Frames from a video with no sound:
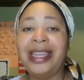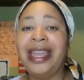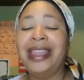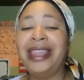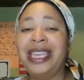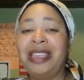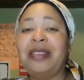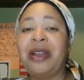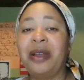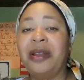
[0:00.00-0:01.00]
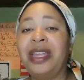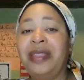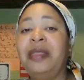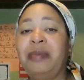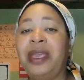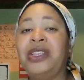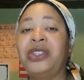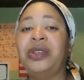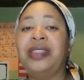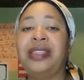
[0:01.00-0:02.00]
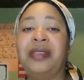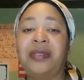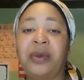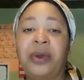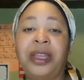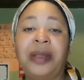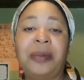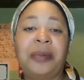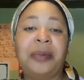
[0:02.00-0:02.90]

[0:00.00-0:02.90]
and these are in the pictures in the story.